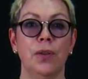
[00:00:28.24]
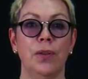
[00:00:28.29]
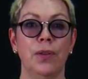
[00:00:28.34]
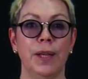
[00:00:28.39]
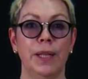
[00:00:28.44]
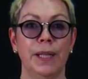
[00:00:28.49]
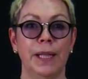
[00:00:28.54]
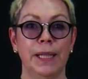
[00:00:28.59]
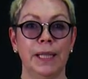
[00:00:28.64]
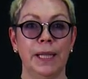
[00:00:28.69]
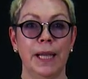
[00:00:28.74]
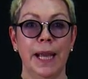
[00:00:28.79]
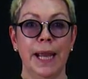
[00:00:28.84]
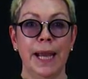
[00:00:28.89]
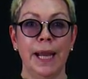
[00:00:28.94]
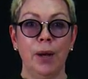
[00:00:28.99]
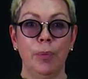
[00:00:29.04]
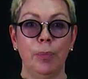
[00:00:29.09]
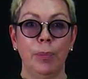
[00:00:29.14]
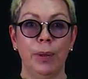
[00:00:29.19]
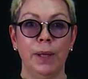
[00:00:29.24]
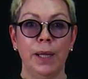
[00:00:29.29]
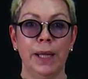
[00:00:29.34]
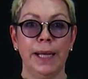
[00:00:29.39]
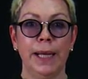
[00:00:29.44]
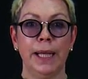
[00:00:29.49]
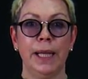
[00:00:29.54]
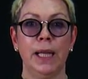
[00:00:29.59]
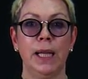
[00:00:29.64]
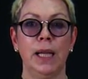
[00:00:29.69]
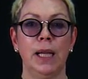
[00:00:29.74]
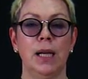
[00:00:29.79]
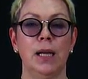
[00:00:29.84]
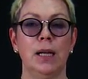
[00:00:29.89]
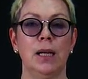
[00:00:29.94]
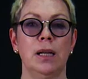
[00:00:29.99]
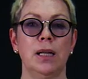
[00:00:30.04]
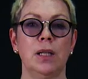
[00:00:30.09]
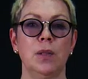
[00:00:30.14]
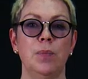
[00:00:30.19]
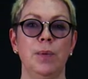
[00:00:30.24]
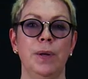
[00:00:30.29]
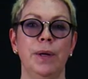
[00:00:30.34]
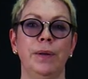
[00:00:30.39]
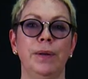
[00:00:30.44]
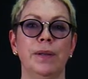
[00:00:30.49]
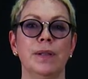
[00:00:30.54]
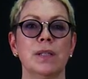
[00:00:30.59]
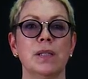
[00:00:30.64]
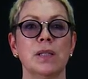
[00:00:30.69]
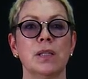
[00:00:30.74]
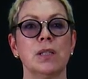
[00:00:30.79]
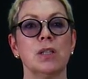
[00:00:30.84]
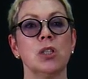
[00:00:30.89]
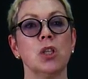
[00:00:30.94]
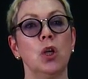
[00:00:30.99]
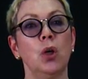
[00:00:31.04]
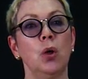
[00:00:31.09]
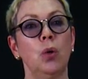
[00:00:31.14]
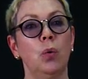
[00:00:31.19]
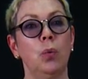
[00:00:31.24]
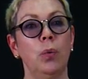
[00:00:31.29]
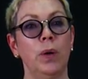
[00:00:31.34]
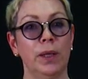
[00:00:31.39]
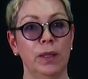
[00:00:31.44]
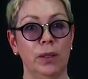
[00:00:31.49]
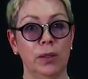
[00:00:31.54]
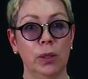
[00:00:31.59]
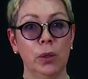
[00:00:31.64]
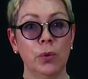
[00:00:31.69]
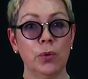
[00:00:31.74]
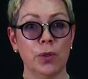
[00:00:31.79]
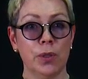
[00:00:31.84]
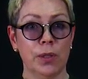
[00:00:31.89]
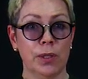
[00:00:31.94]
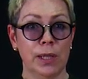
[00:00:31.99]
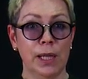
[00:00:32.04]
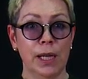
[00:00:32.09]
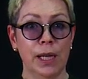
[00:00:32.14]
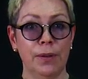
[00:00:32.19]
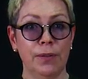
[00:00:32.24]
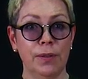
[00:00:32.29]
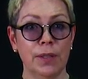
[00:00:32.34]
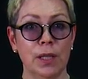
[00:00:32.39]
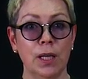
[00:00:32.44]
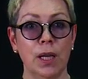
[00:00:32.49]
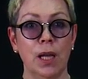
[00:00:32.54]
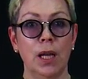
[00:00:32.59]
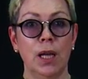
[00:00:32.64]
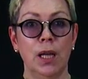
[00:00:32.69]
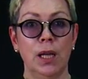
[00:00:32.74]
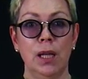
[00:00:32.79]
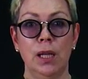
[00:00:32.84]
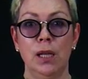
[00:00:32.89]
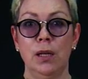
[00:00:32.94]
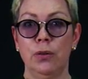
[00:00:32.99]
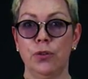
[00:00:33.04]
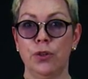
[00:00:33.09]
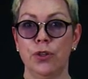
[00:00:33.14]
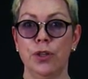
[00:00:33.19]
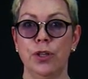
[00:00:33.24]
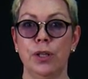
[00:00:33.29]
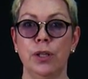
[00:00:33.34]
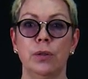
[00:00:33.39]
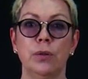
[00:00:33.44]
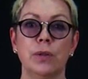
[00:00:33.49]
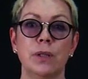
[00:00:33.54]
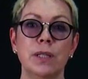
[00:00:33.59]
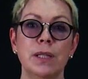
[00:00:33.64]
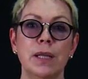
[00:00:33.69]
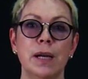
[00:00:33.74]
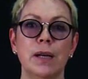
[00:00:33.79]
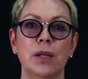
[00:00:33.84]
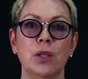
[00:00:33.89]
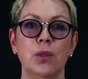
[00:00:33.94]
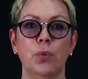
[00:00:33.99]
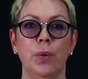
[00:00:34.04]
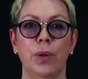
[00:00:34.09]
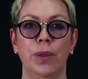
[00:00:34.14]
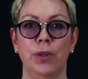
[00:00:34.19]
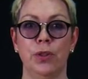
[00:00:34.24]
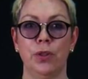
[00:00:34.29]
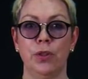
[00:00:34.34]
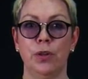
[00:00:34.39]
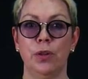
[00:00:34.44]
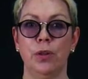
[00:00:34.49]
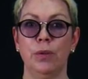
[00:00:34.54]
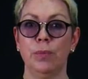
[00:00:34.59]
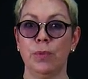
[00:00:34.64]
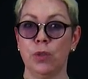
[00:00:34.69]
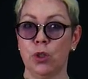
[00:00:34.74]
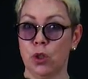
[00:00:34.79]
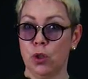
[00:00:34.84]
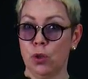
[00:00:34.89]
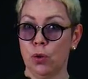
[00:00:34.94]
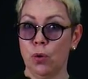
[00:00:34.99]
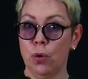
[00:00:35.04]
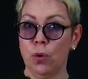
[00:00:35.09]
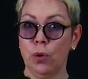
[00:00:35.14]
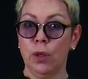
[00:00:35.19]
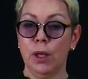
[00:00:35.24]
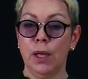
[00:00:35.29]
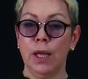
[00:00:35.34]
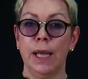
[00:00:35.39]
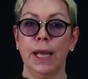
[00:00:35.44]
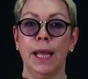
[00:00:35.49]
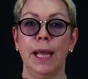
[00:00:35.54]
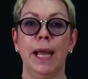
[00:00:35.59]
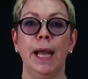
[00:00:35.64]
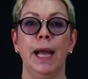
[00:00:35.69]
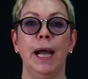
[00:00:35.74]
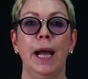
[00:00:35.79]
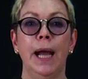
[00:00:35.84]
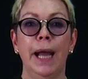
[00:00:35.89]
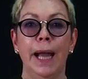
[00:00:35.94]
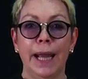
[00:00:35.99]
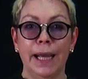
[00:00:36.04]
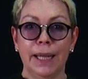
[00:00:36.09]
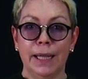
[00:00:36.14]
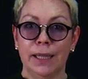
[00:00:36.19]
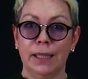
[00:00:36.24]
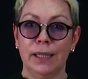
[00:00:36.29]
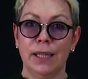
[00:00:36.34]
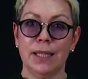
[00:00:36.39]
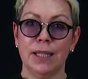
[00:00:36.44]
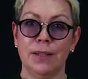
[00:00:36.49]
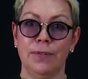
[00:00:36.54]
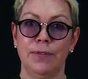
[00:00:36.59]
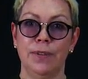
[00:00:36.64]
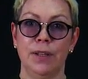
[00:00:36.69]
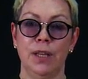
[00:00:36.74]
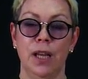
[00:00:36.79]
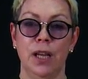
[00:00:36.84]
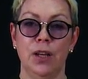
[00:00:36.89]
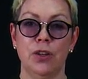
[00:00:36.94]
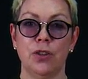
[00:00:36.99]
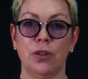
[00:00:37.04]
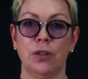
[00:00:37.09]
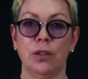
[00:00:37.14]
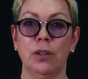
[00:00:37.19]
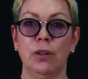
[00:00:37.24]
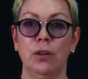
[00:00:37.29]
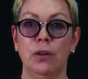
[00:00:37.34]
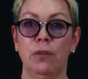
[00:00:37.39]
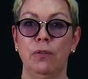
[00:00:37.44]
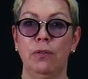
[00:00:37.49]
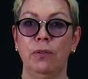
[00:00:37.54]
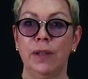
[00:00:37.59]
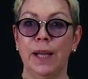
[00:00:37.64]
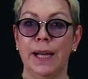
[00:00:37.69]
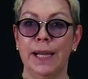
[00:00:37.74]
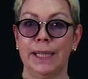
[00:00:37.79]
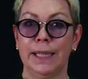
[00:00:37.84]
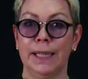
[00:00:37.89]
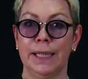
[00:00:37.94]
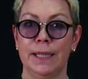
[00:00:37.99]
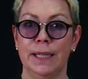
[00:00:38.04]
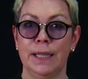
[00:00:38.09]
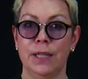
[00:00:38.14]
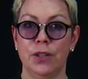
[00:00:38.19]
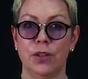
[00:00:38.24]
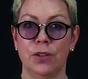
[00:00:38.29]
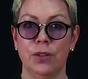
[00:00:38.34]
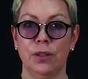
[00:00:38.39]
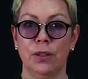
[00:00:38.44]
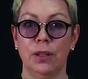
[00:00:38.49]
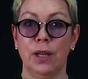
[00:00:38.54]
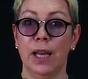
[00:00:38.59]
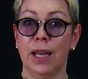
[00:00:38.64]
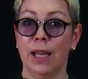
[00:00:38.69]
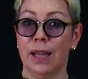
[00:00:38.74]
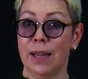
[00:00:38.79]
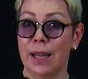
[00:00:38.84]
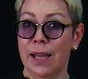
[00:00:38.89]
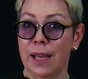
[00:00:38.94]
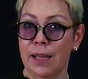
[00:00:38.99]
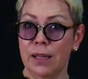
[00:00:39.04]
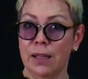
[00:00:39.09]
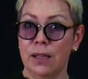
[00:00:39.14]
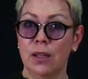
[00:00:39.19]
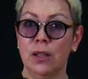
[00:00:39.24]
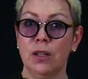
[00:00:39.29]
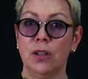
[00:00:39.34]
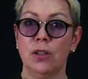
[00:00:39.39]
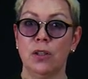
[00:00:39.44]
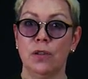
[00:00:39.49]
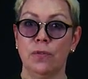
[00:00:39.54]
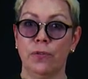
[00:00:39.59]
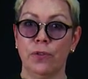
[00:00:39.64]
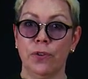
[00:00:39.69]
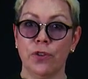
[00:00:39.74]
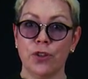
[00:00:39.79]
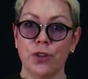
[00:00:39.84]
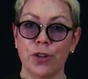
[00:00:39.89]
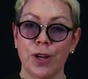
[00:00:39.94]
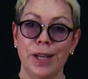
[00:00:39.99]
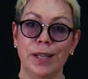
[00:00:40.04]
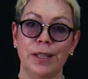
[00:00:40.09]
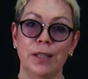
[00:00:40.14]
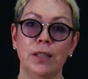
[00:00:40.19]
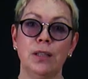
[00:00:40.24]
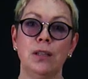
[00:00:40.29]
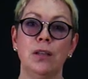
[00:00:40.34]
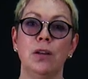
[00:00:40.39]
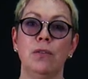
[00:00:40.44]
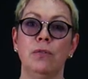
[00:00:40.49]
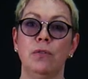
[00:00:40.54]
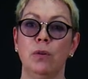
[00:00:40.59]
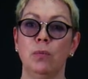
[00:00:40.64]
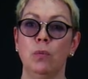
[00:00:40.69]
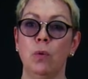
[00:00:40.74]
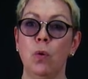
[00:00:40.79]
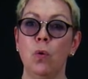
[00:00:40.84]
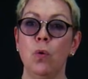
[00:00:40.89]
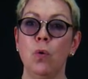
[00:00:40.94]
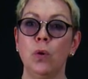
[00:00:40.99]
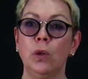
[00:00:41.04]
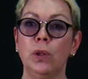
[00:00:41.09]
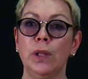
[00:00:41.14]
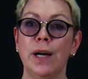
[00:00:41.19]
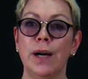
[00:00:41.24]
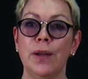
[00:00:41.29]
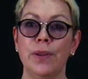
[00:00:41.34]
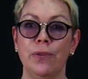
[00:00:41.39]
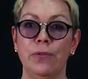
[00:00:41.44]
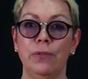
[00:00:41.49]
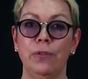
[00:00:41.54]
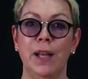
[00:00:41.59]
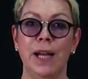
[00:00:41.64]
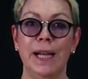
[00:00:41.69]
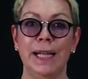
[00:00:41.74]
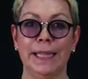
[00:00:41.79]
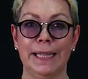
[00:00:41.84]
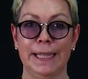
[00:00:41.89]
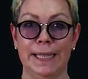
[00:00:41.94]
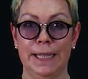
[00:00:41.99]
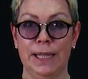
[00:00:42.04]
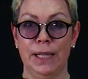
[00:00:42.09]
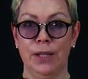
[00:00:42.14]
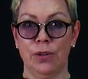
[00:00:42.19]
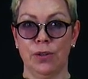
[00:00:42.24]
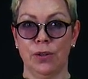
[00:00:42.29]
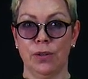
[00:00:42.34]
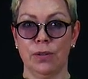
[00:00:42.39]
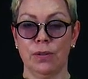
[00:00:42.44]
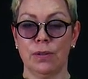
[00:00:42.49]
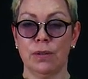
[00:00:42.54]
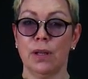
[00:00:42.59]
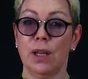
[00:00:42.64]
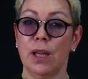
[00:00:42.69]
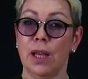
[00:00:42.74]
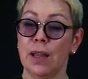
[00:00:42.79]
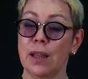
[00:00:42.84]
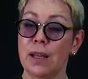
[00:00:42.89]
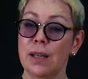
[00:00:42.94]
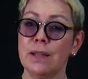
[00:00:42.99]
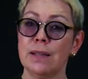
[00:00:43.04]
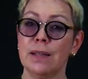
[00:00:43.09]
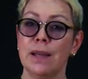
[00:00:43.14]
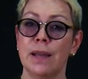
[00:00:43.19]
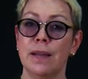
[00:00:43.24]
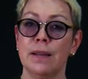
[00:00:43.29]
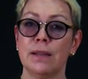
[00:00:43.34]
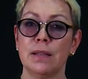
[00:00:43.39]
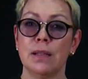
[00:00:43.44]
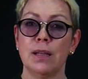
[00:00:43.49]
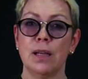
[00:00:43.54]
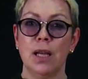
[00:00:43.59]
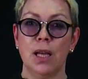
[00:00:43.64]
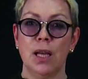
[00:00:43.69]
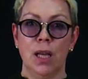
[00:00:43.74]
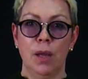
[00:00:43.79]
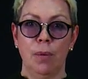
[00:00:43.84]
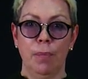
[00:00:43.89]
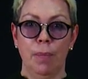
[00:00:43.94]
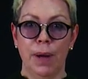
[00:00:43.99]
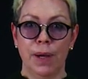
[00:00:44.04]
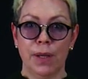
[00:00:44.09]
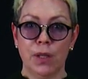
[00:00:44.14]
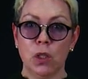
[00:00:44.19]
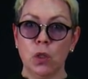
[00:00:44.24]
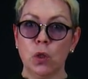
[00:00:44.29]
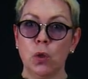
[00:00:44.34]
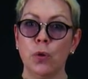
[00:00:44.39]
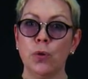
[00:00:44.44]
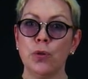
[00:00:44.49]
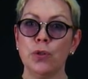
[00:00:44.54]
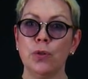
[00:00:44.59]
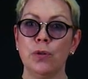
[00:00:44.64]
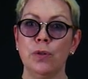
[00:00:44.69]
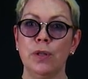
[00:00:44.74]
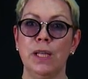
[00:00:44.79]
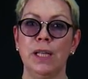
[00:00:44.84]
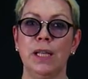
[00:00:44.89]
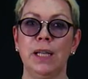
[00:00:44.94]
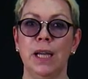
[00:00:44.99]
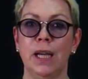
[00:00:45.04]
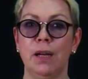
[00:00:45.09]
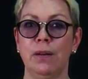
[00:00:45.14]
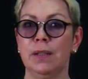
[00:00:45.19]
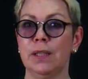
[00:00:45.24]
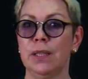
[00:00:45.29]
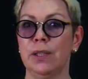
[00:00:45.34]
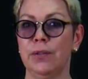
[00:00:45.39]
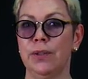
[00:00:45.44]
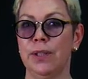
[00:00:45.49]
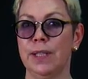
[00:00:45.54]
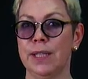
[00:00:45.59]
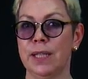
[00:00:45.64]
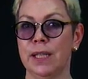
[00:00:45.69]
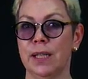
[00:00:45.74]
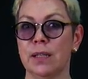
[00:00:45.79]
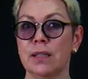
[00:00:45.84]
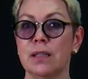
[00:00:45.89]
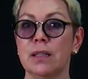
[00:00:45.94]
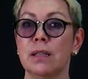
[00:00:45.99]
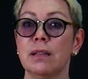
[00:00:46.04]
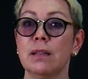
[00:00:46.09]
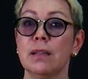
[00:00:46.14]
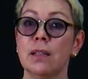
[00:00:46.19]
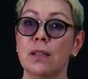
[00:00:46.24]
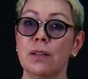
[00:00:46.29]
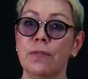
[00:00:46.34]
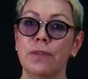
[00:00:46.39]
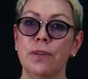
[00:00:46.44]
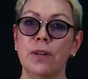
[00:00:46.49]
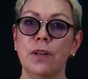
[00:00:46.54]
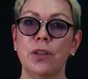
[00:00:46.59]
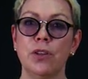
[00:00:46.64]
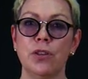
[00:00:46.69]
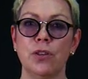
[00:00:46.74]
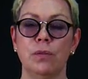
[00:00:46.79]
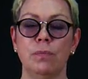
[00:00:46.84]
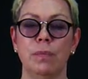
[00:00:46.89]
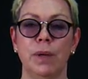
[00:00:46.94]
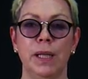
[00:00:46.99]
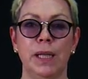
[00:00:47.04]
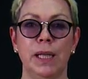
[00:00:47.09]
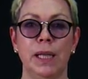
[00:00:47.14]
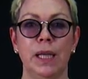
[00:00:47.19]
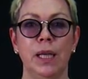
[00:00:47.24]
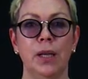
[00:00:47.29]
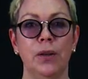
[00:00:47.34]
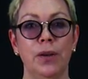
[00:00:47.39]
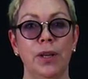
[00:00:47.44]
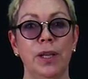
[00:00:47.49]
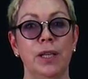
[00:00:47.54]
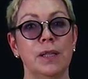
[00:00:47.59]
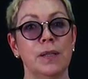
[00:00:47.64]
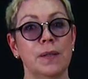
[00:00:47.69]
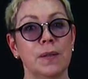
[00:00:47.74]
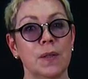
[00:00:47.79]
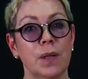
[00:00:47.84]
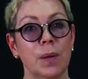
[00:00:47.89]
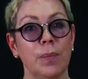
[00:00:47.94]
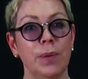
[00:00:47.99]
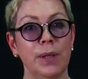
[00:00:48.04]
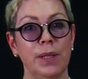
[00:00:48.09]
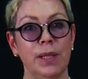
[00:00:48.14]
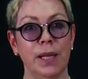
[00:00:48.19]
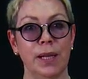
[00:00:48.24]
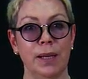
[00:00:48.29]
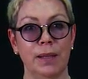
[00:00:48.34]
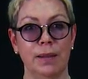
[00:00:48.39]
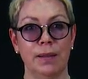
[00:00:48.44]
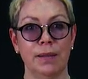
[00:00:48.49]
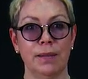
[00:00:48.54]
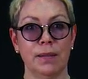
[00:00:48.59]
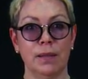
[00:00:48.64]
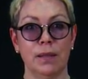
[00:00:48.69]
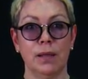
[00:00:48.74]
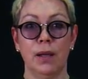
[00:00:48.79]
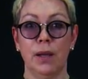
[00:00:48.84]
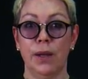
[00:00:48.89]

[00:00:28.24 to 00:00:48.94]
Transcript: that an airplane experiences when it loses lift, he or she could start with the term stall and the classification flight condition, and then differentiate it from all other flight conditions. In this case, by a stall's unique characteristics, the definition might read something like this.